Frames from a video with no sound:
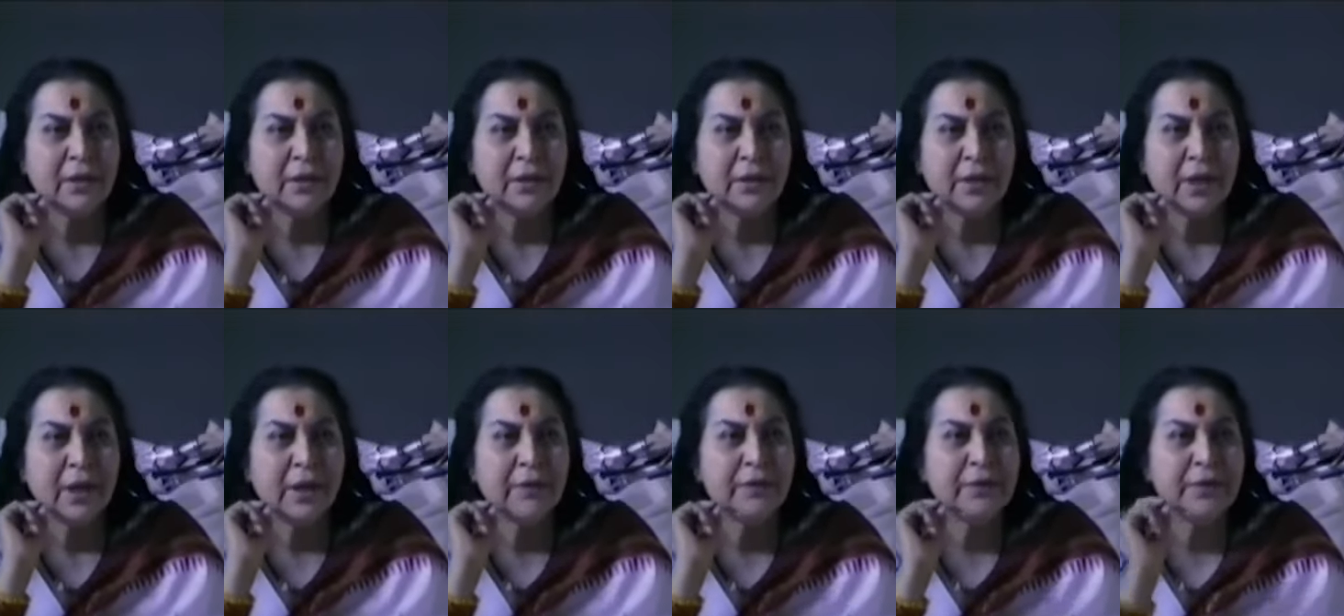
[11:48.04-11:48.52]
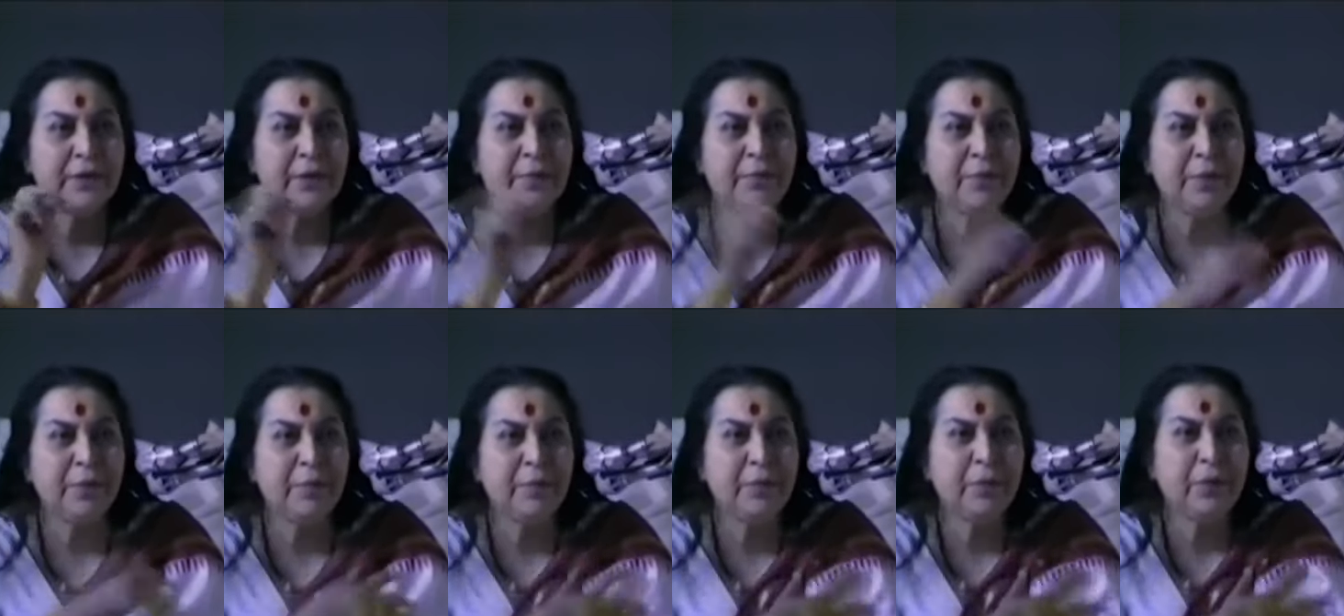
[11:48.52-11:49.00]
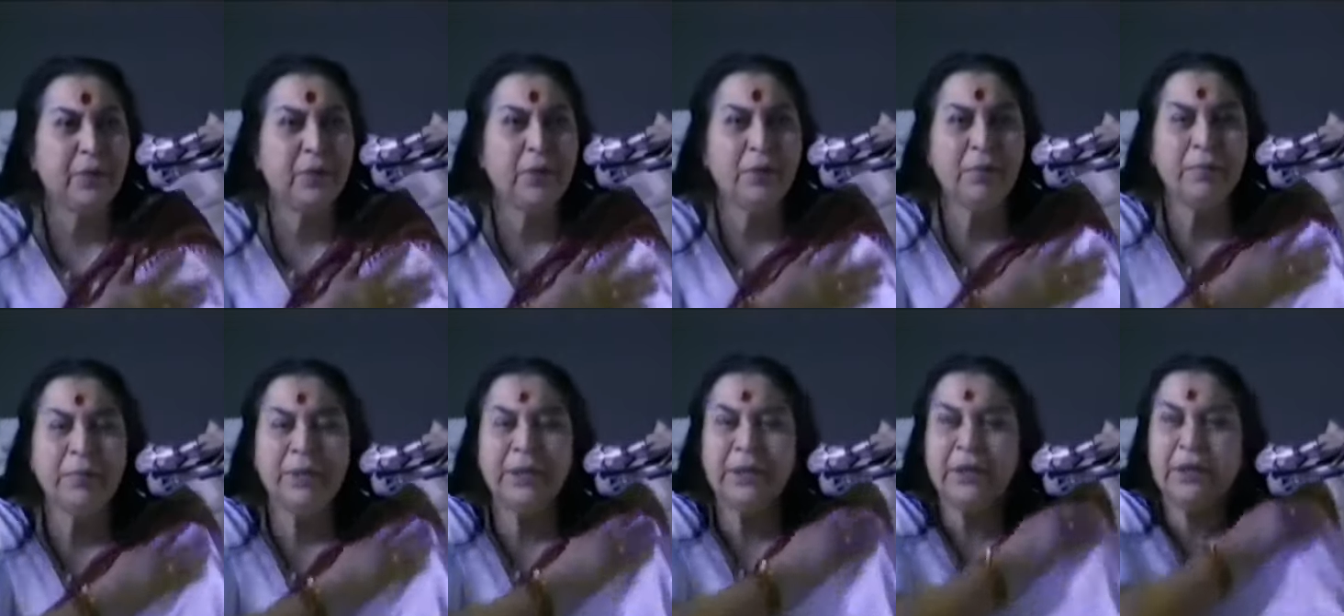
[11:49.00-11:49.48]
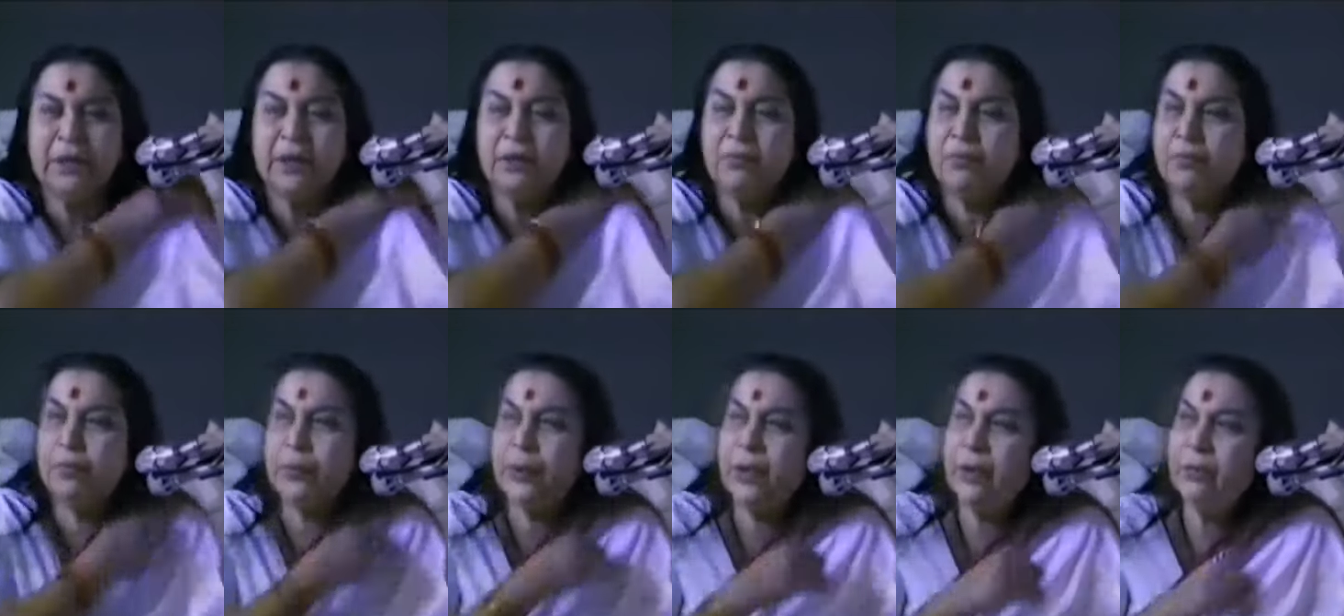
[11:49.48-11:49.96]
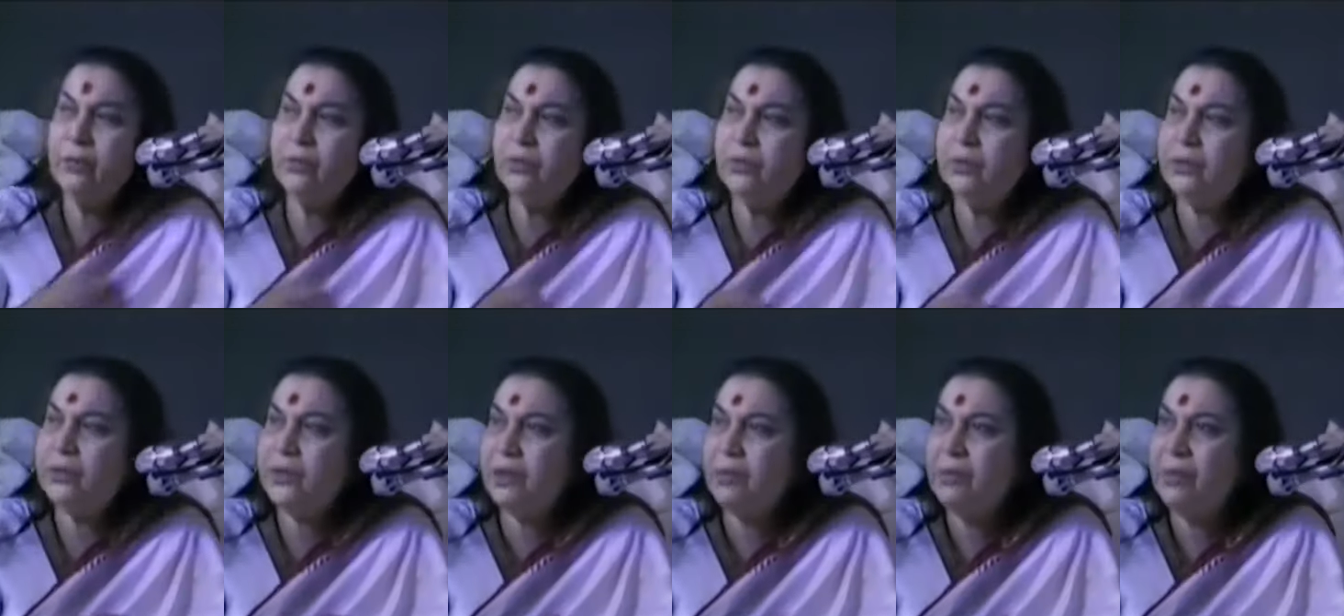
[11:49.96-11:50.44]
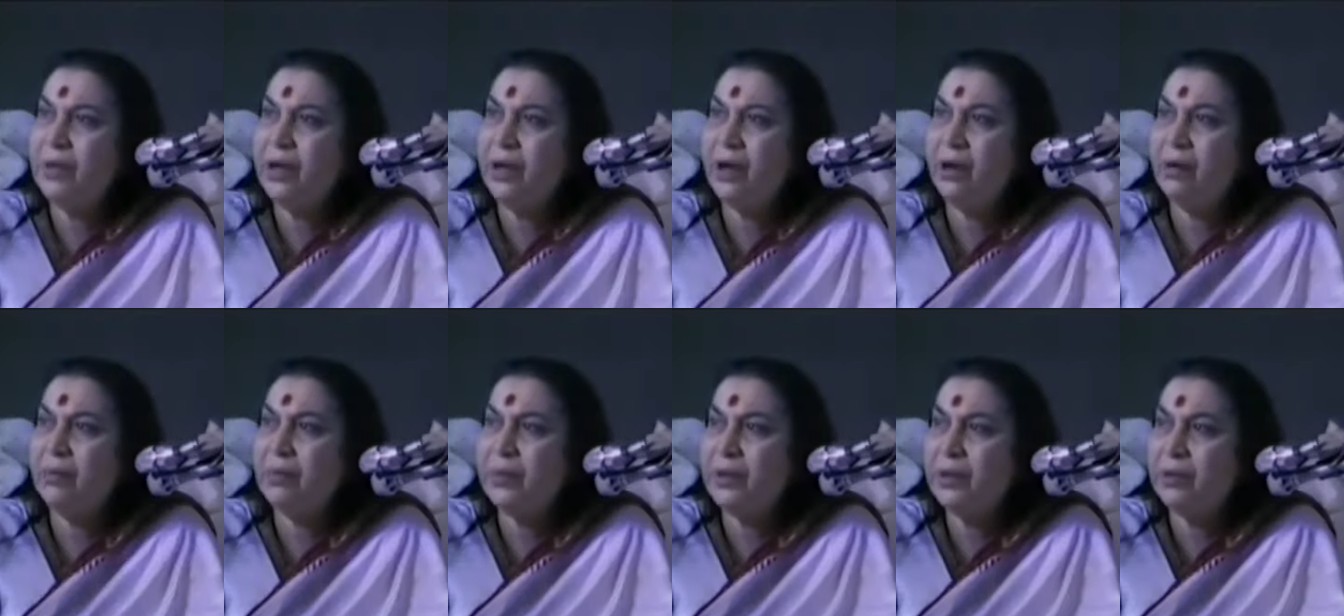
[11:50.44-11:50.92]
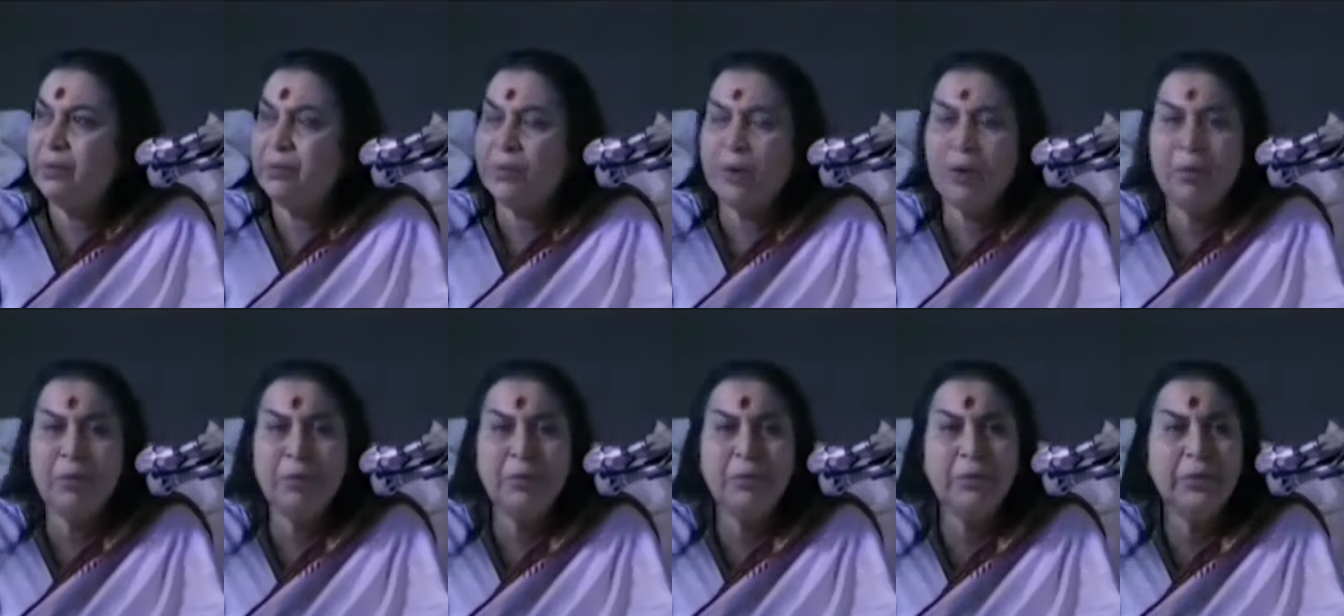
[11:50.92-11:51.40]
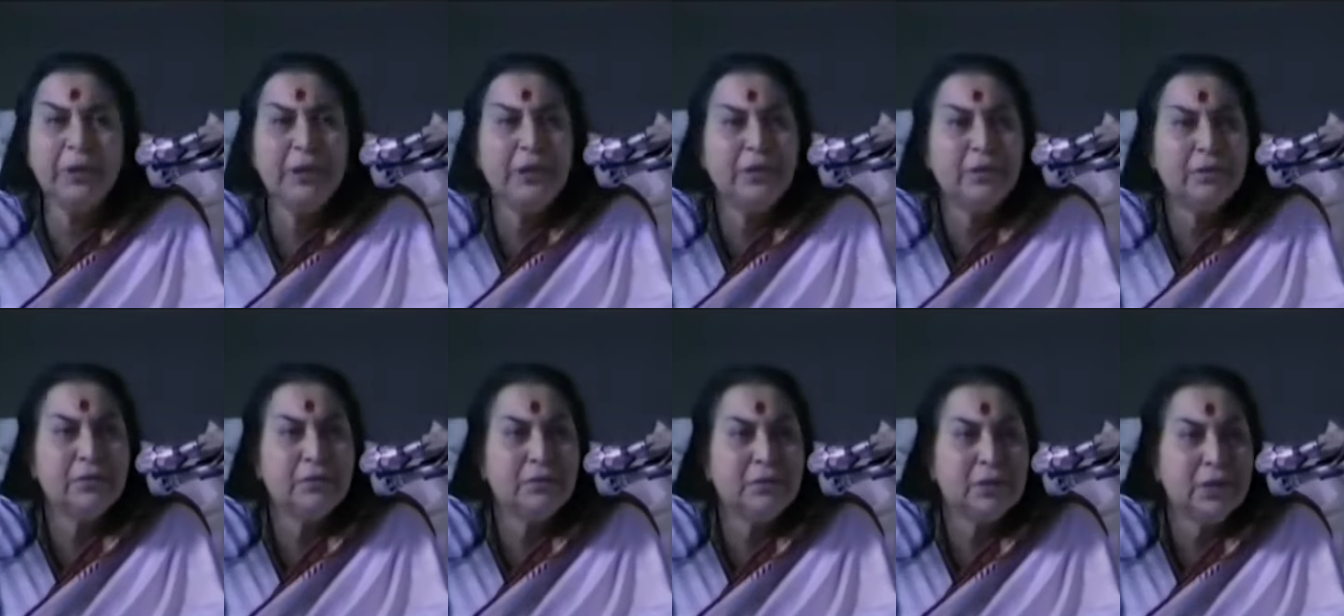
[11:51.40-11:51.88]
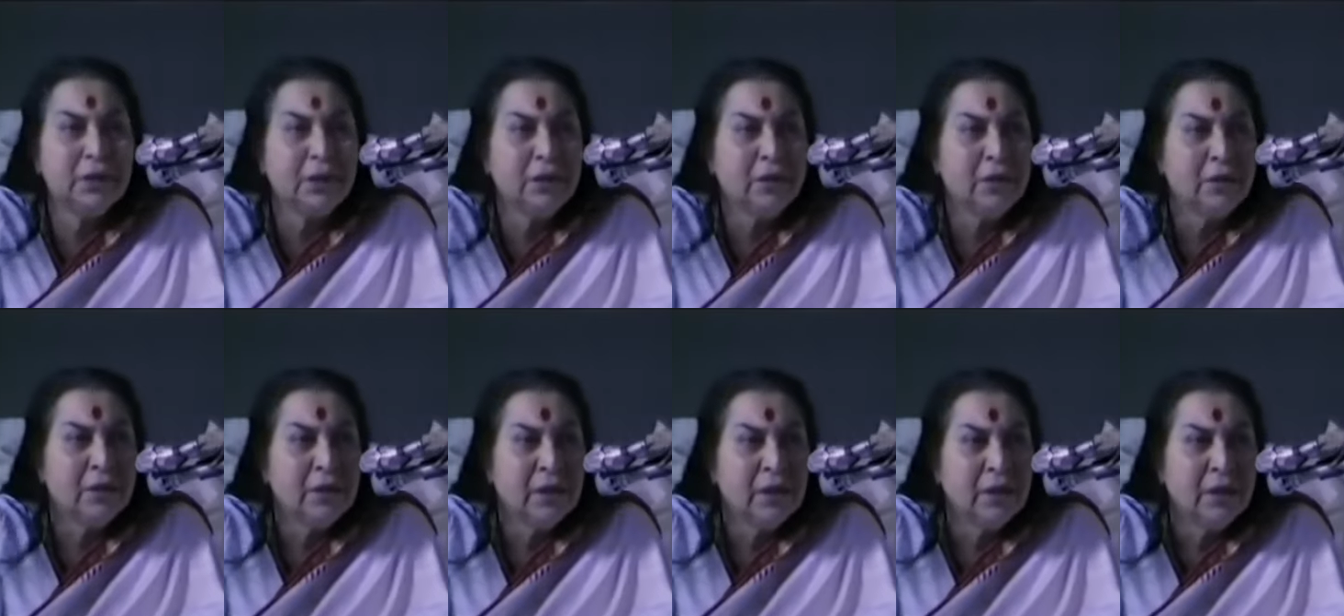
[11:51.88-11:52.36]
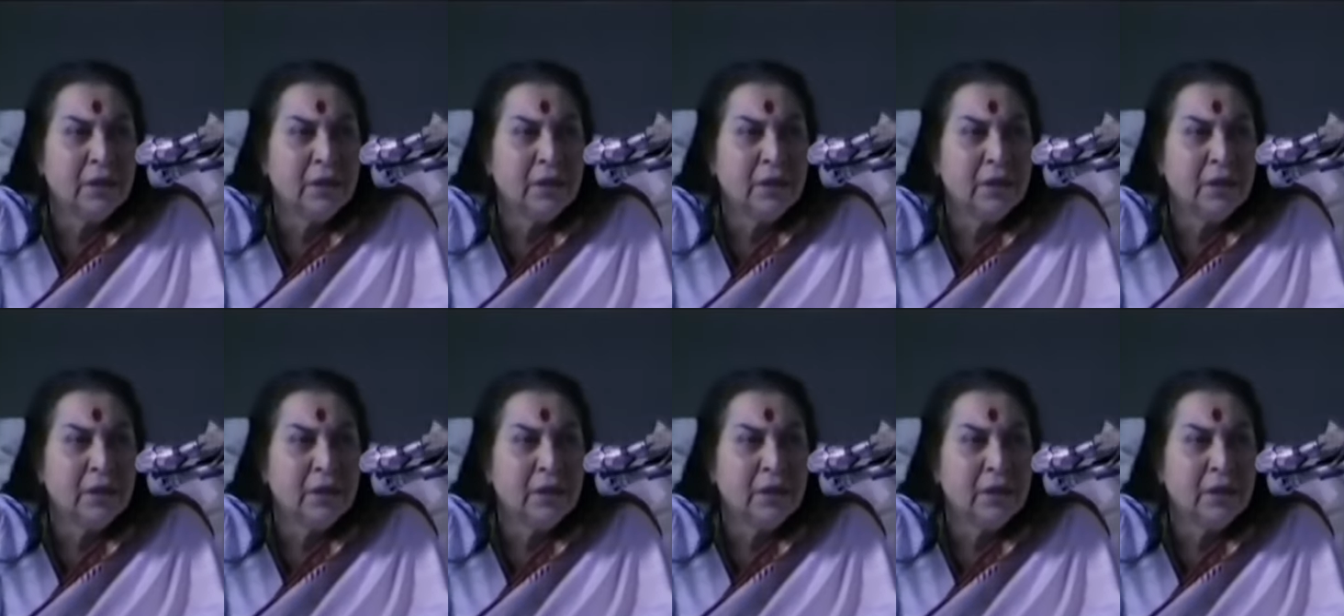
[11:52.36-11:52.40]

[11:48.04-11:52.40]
I've seen people, oh, mother, I came to the seminar, but the problem is, you see,